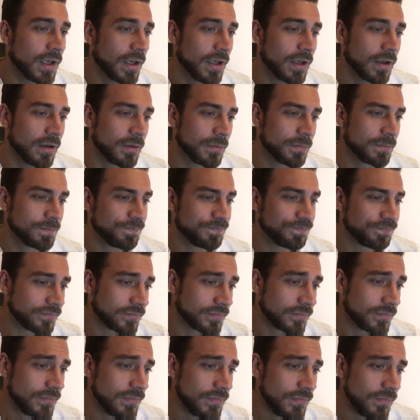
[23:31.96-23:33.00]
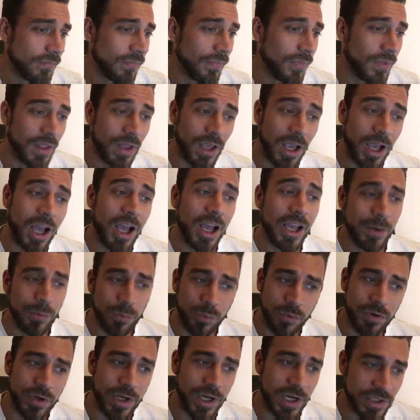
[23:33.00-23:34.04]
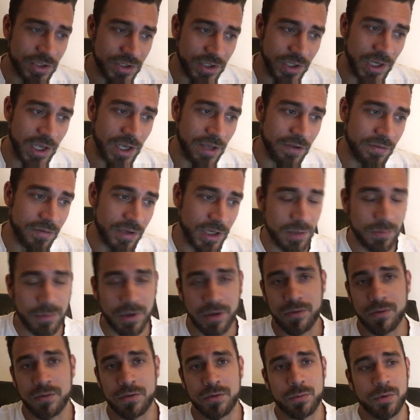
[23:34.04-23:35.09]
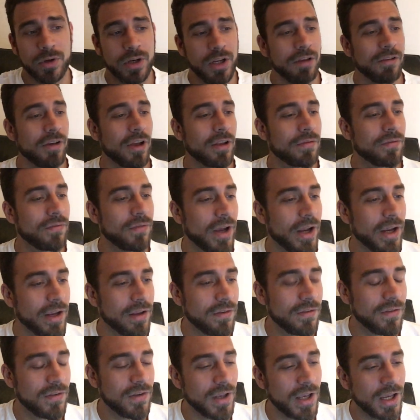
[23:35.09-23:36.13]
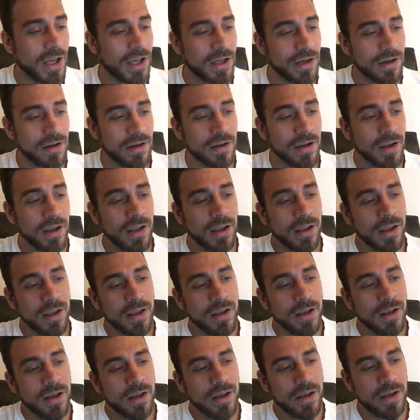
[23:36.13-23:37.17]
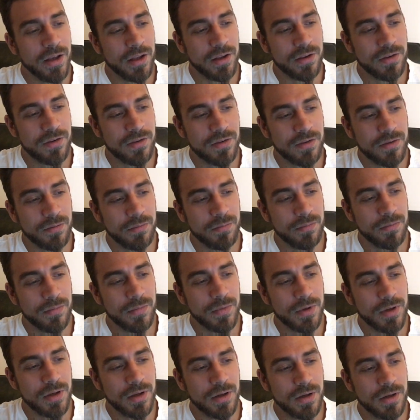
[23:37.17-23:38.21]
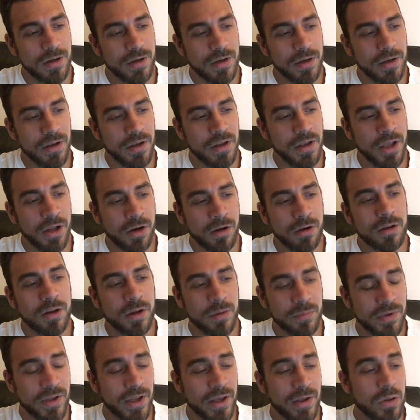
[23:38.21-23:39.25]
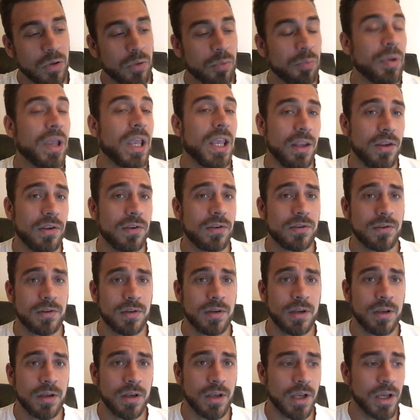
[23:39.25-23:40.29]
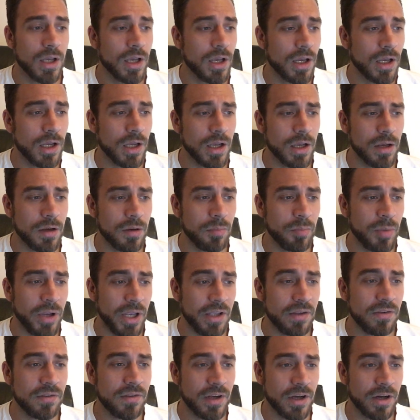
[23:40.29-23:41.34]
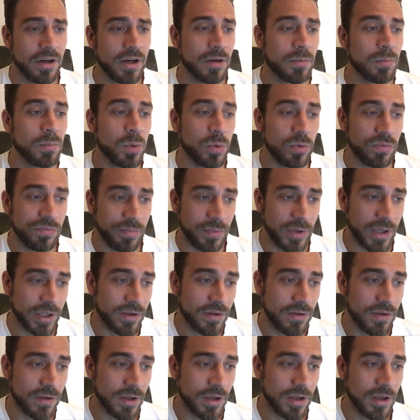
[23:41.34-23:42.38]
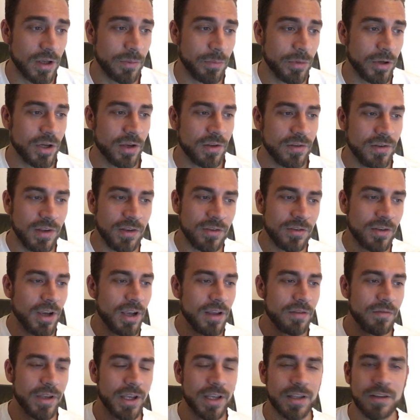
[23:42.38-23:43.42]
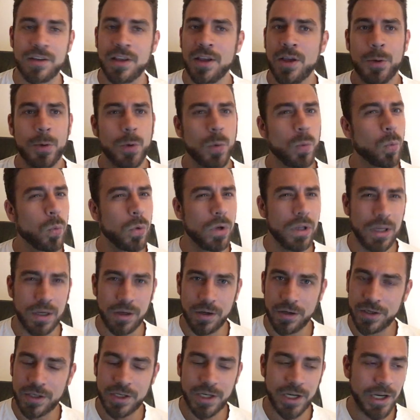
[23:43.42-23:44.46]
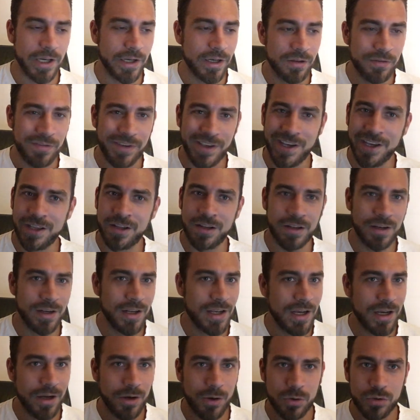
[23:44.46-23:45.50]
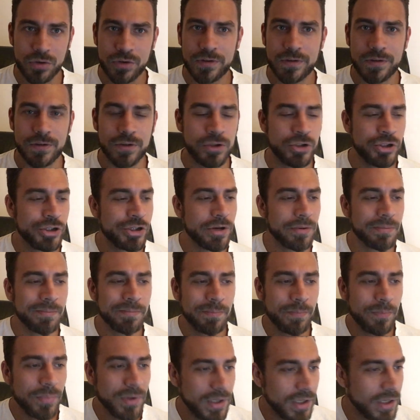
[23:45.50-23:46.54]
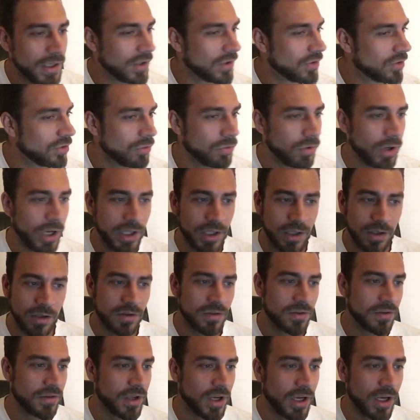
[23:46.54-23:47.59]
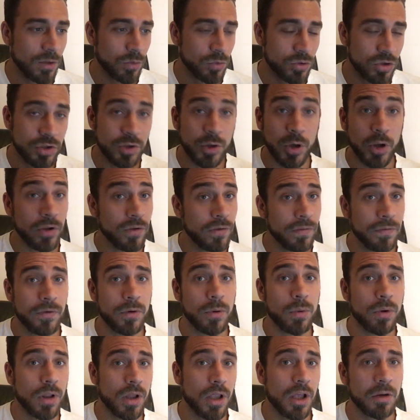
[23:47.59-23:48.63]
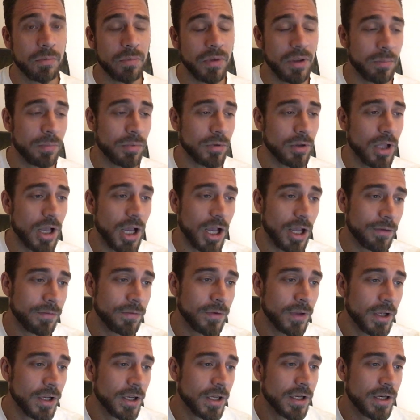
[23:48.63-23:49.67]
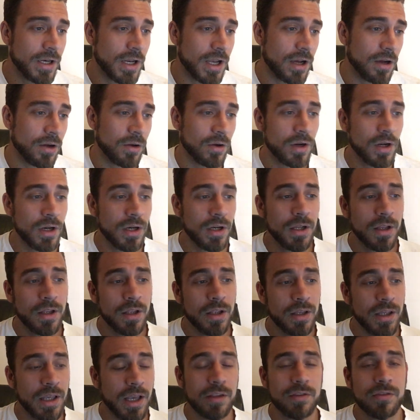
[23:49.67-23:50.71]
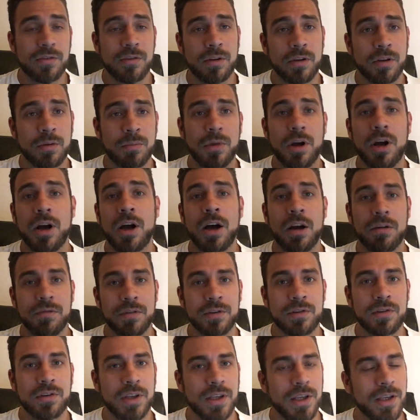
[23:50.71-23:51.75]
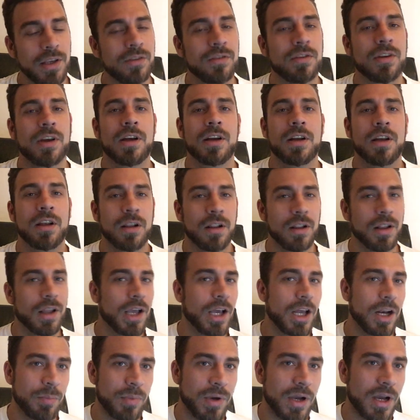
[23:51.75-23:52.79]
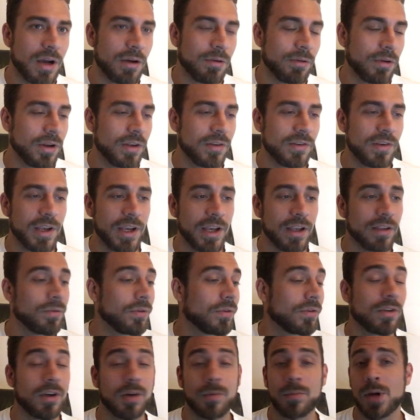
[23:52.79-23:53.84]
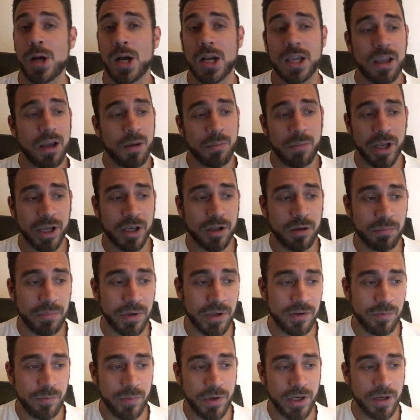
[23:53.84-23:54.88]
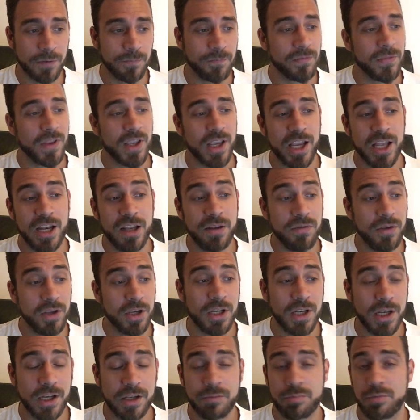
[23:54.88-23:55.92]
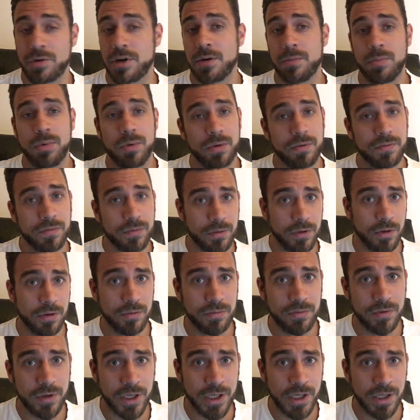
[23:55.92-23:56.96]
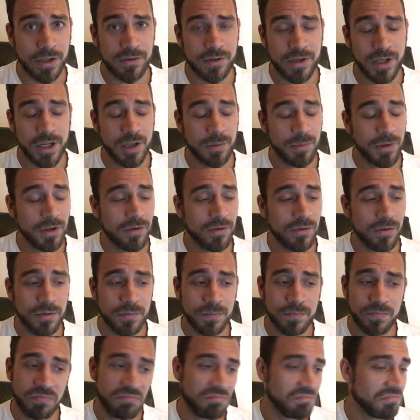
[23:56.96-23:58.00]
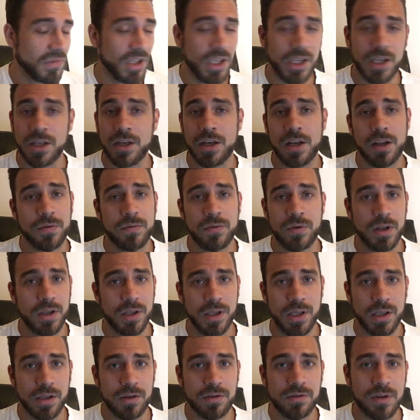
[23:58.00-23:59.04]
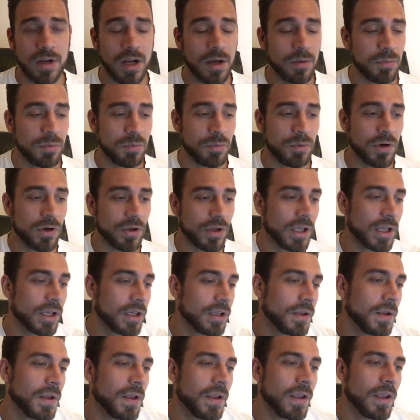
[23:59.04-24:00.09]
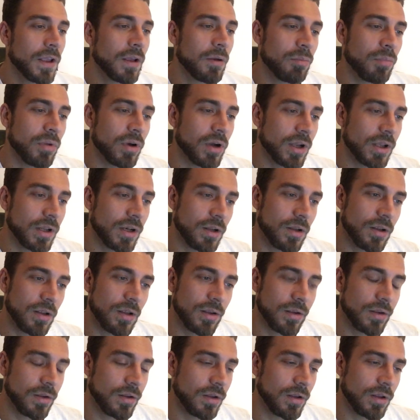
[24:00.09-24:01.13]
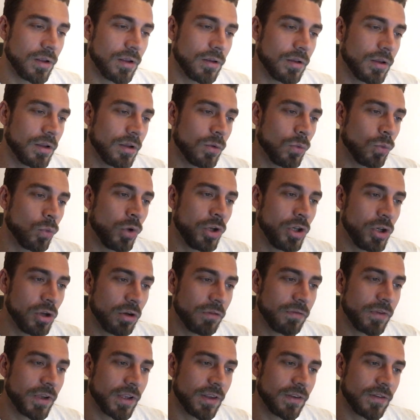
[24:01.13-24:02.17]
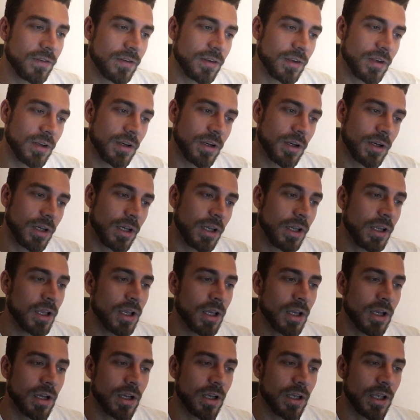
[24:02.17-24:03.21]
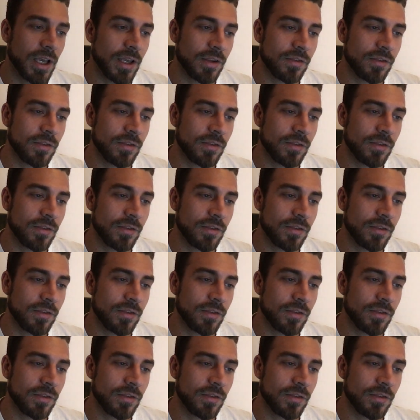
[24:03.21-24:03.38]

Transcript: Um, I would actually have Hermansson winning that fight, and it's it all comes down to pace, uh, pace here and movement uh, because he's got that weird kind of in and out, jumpy striking style, which does throw a lot of people off. Now, Gastelum, obviously, he's got a lot of power in his hands. We saw him knock out Michael Bisping, and if he connects properly uh, against Hermansson, he can definitely stop him early. But we know that uh,